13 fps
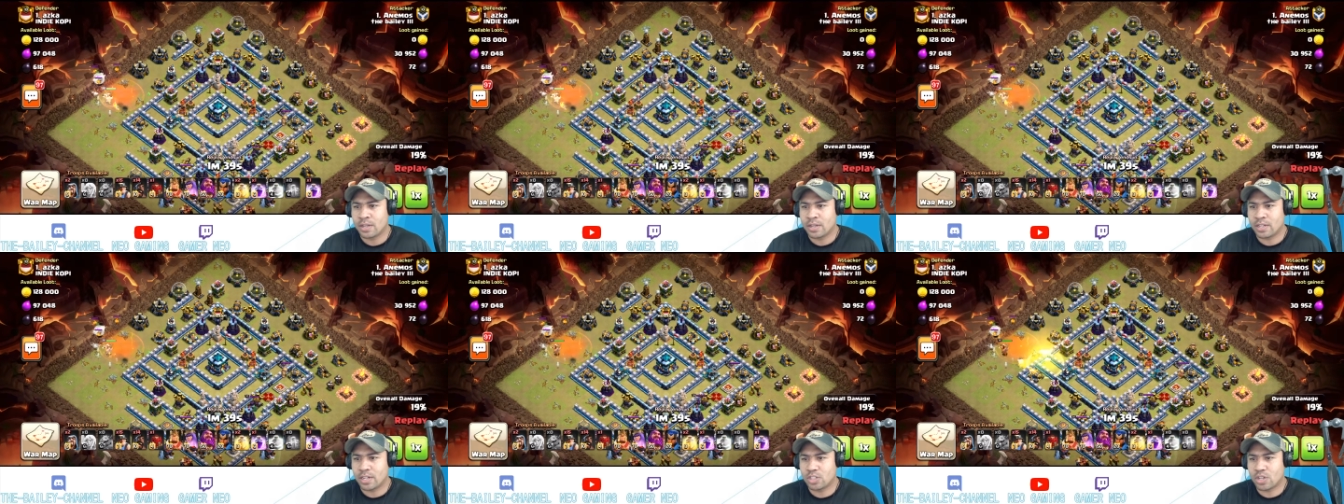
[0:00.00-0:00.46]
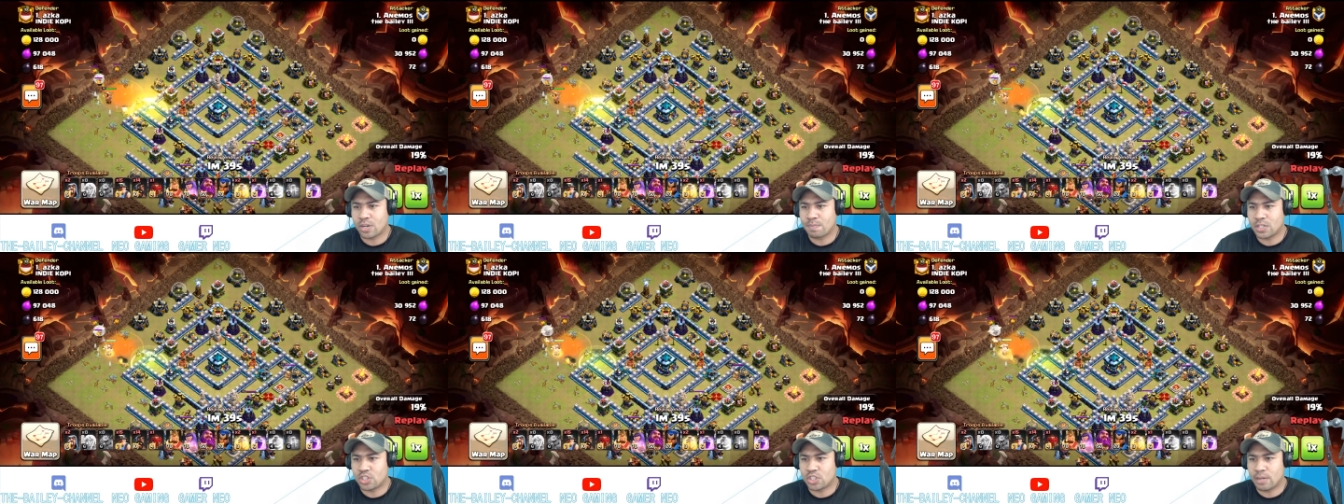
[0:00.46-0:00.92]
Gonna drop
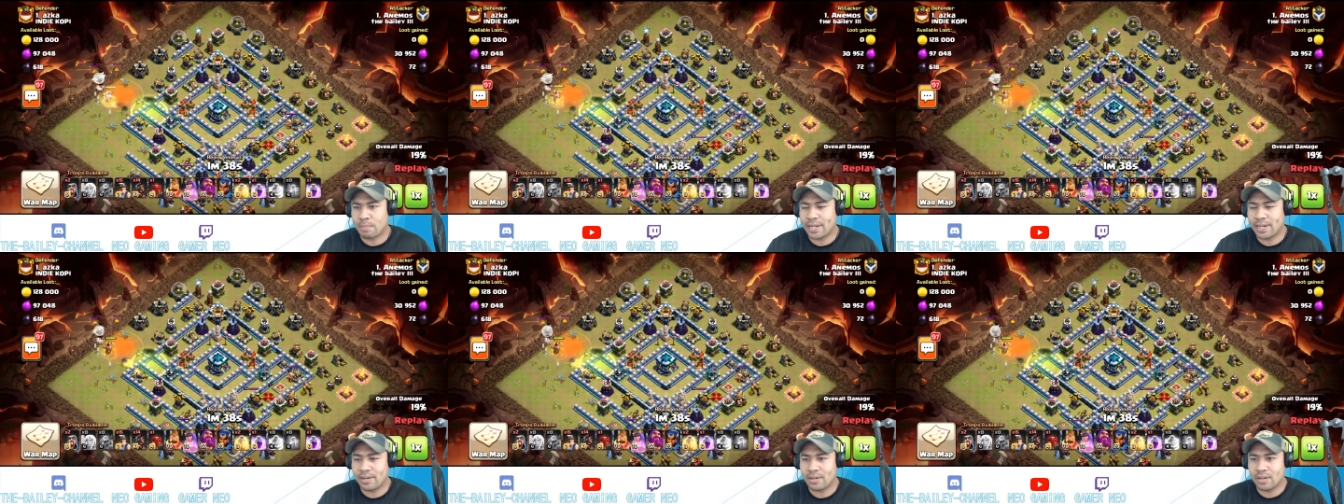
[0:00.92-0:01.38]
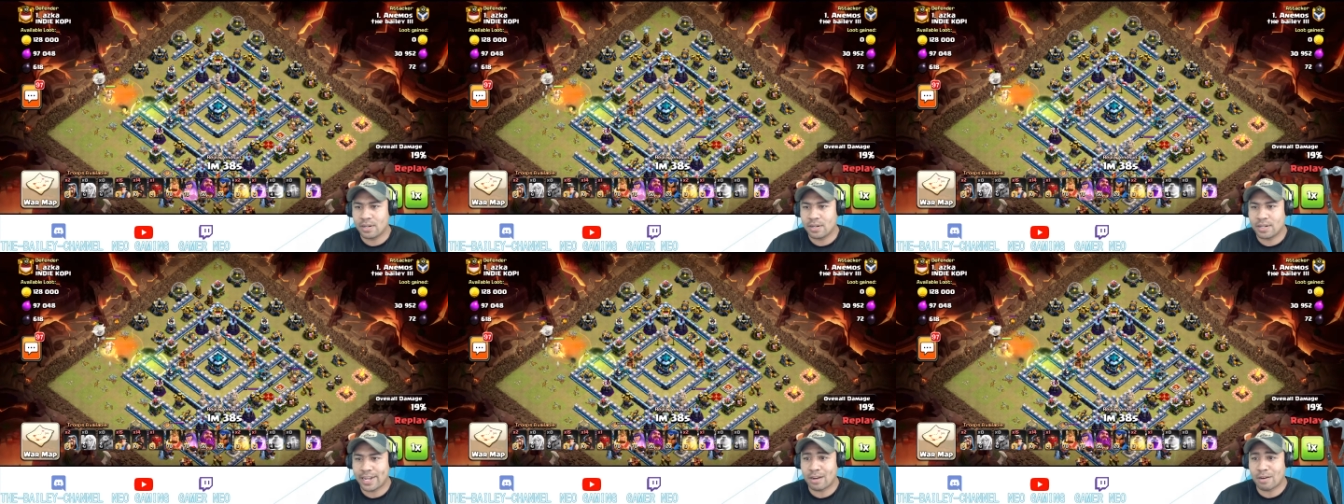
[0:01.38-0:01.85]
the jump here.
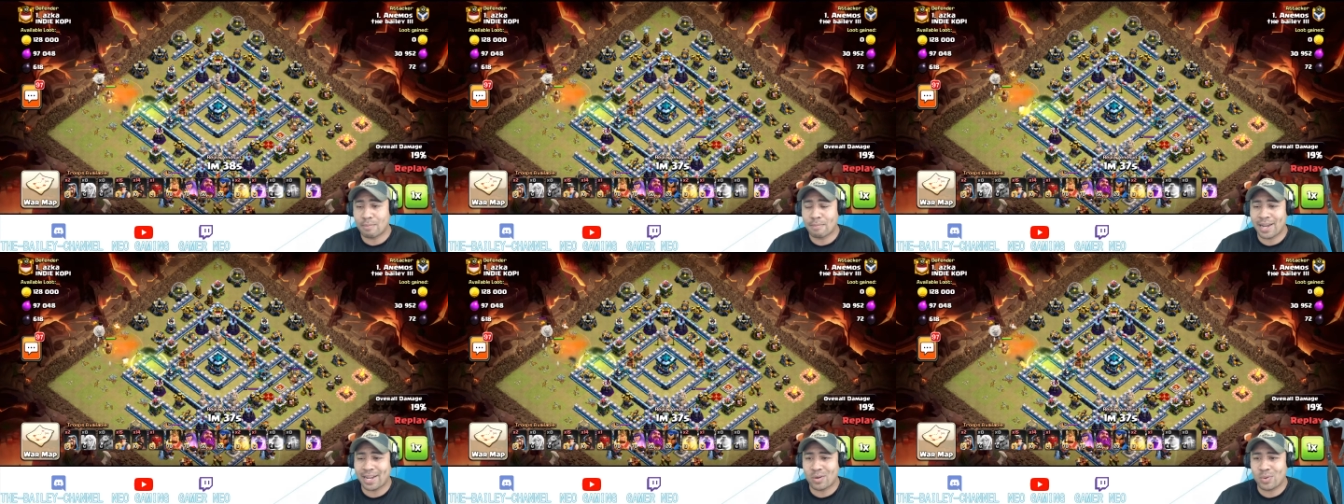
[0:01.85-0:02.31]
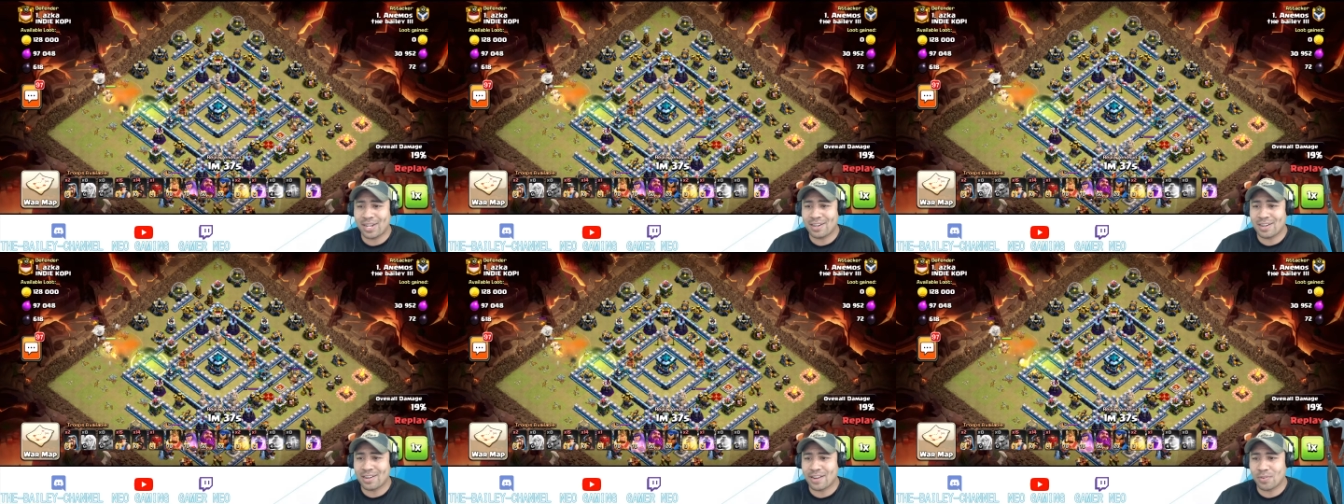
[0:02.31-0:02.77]
Now, my
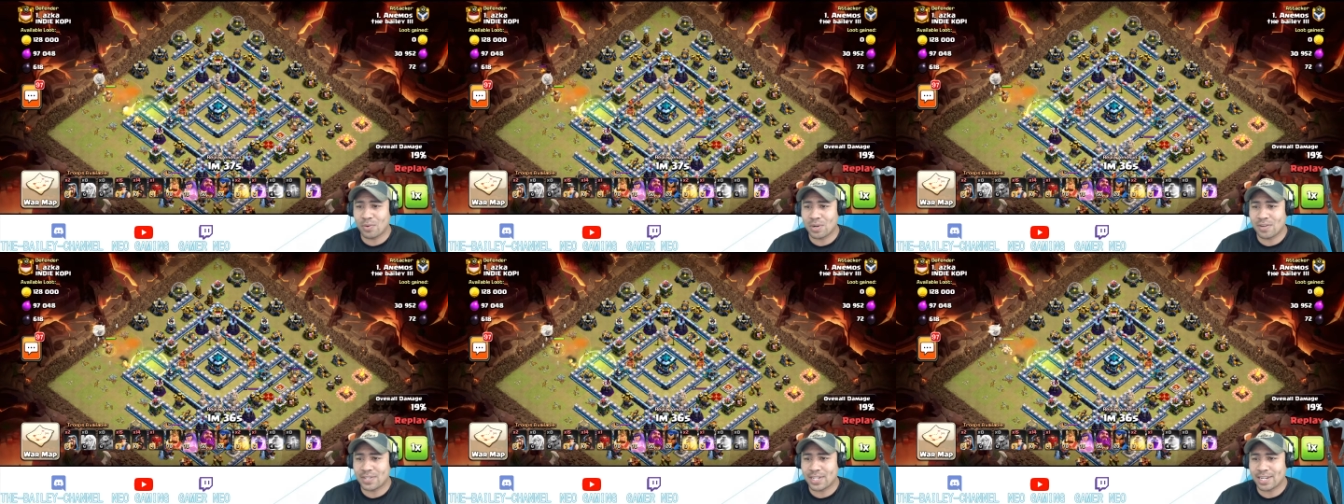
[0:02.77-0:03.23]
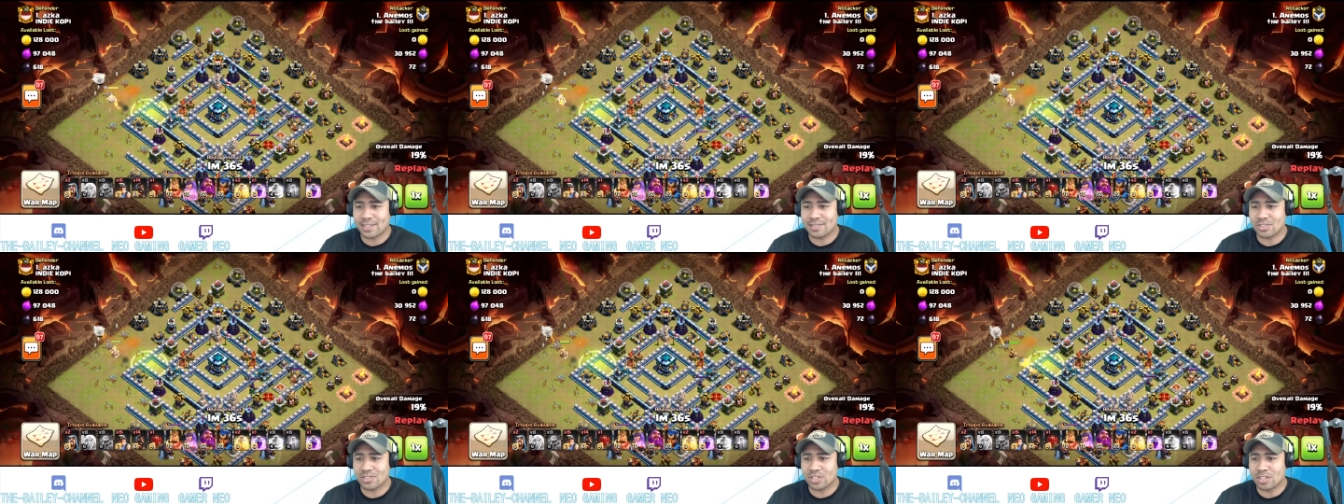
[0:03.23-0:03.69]
queen never would have taken
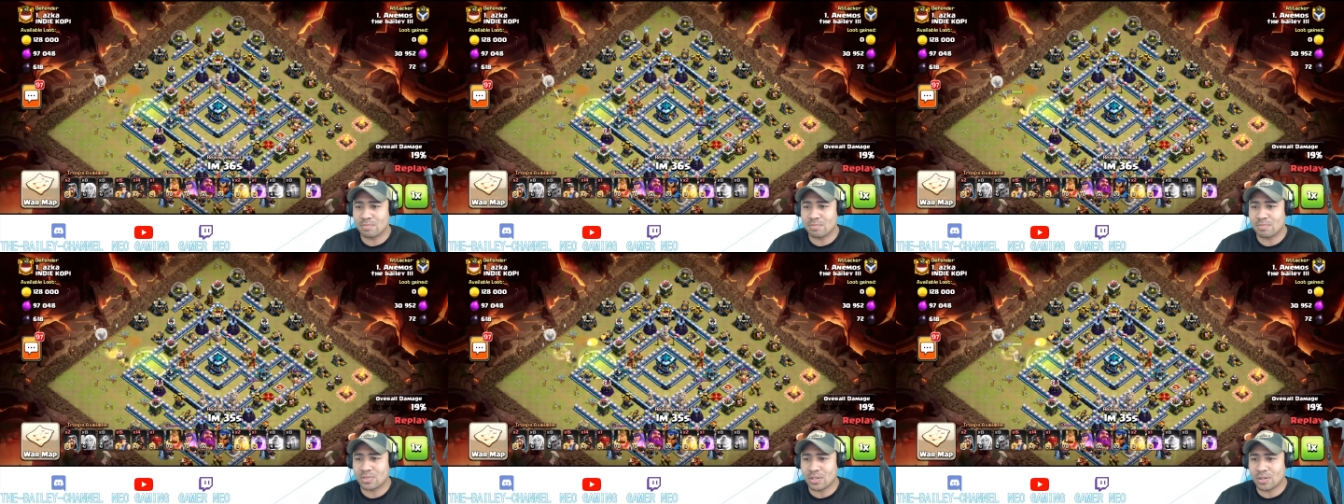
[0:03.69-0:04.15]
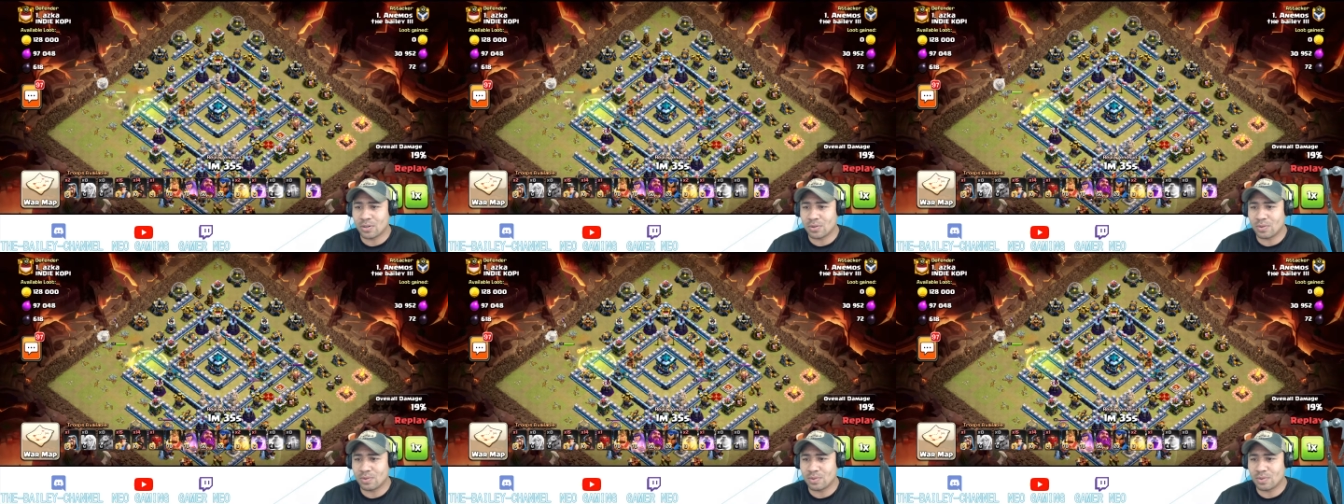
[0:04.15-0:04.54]
this jump, so